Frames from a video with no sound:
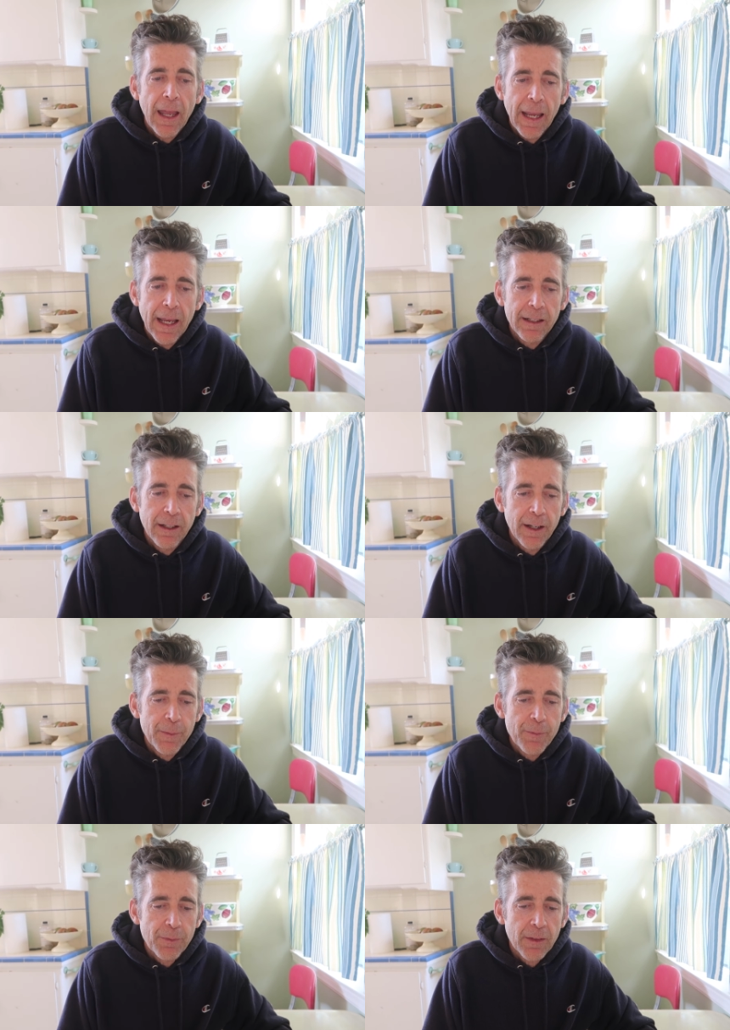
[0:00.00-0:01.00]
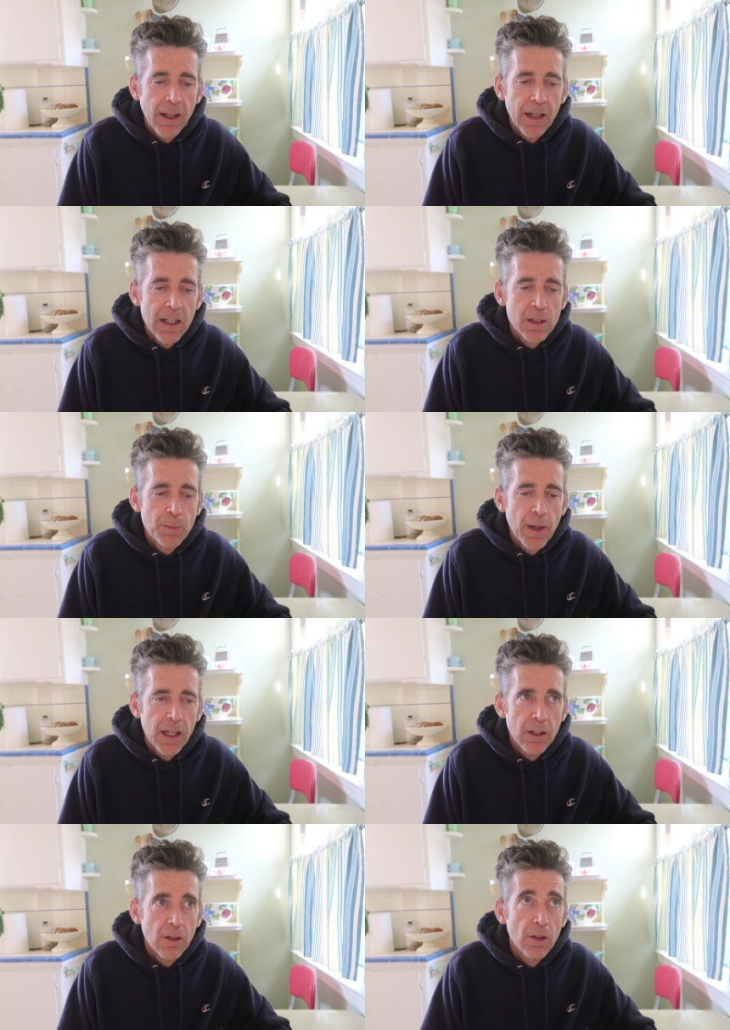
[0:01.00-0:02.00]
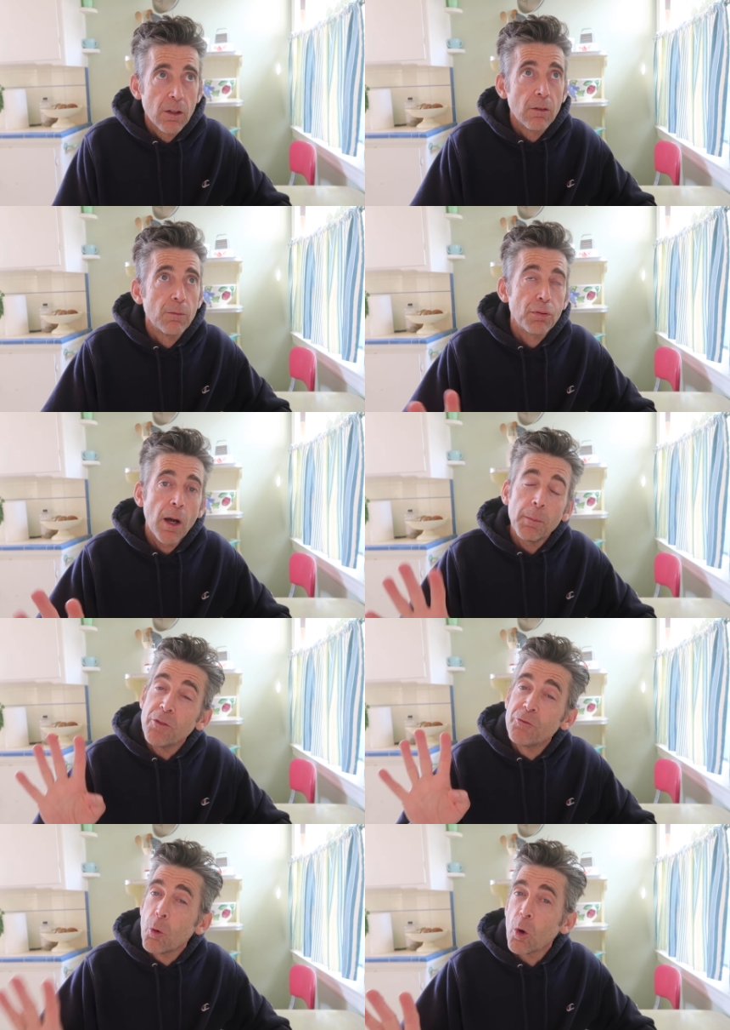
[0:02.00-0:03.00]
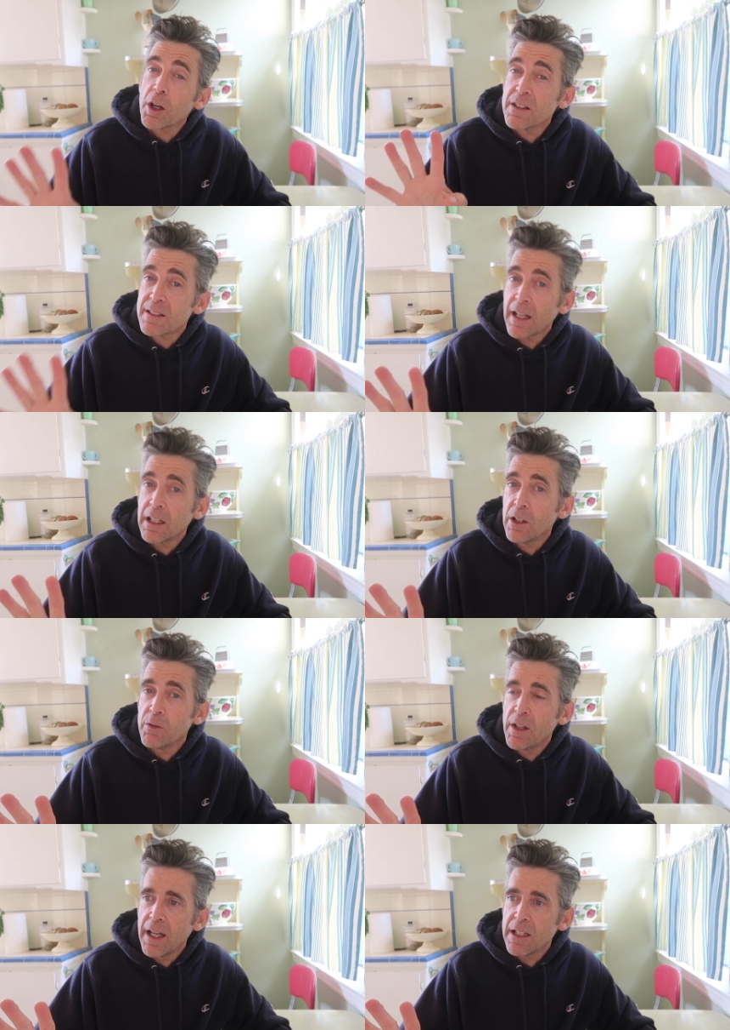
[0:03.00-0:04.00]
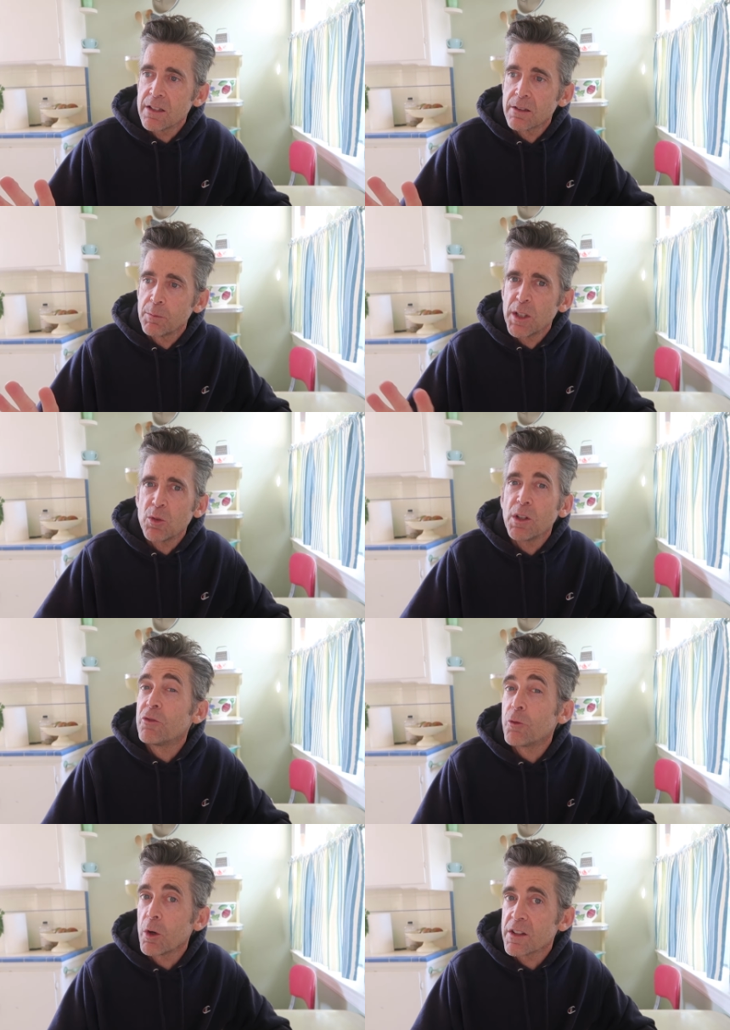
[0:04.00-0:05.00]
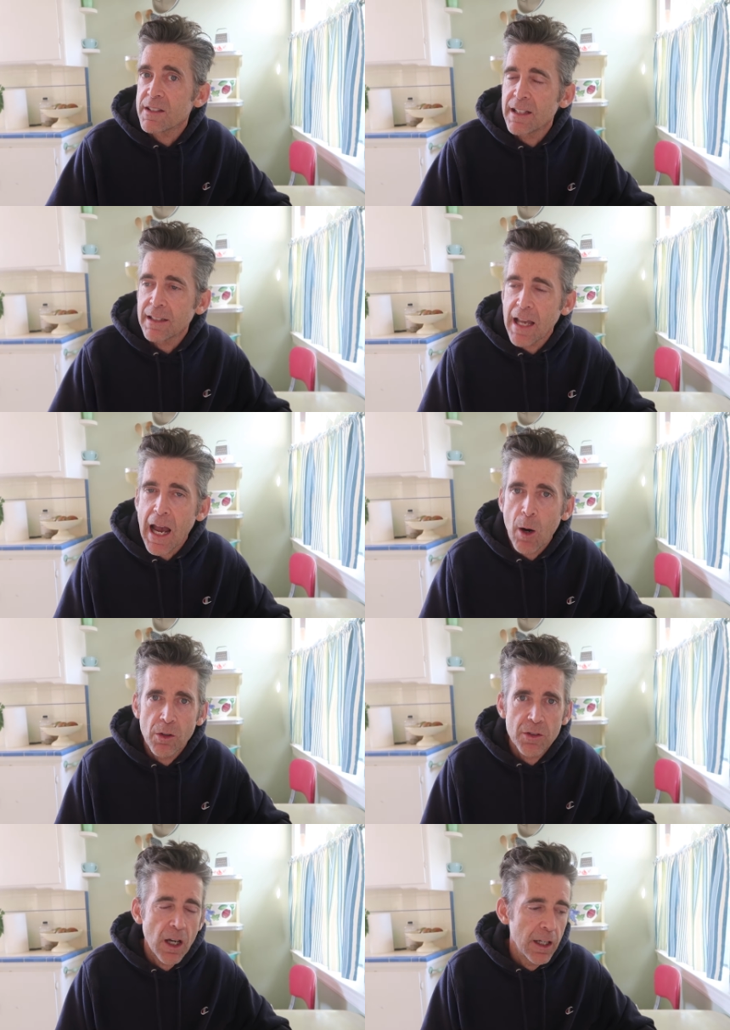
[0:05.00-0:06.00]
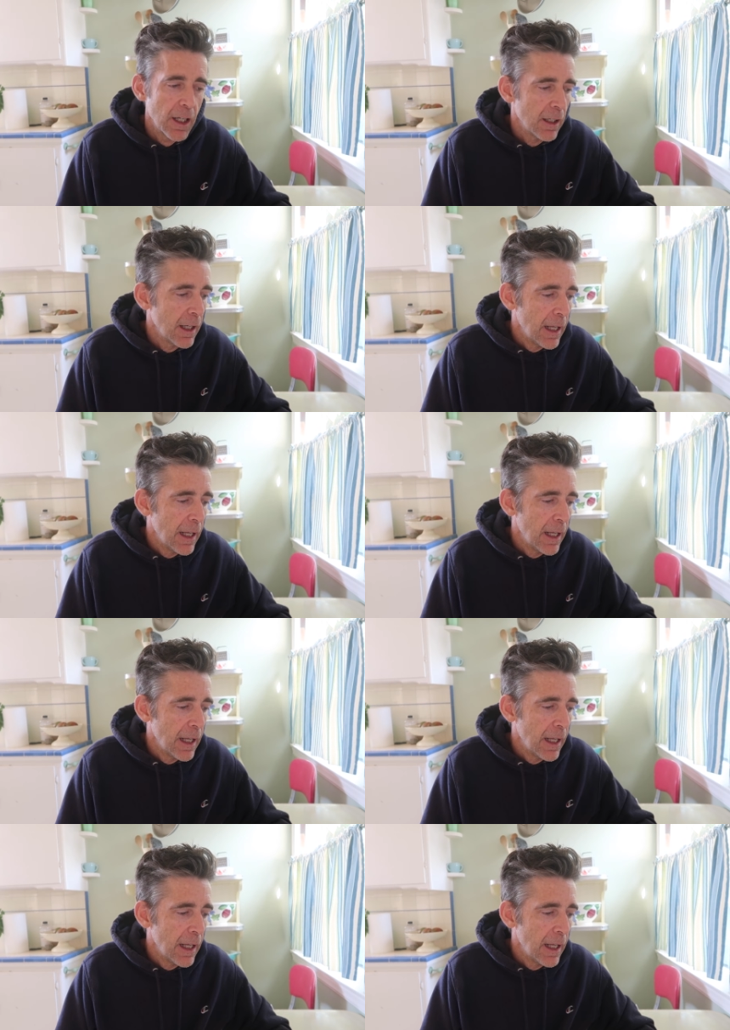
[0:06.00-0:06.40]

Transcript: and um, and I spent probably four consecutive nights between four to six hours on it.